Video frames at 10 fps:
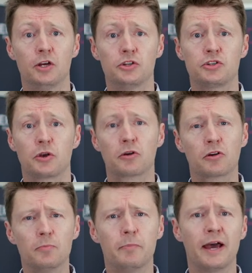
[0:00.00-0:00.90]
so you can
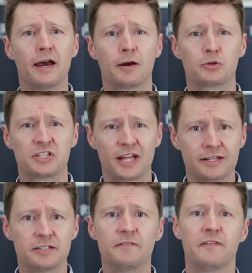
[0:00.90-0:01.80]
compare how
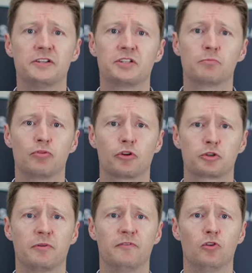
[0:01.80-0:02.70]
standard fencing products
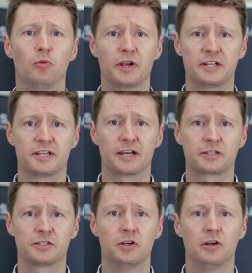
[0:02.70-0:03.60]
perform when
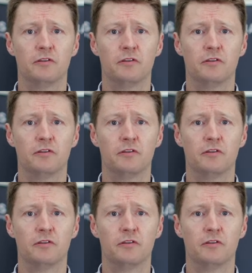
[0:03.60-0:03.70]
attacked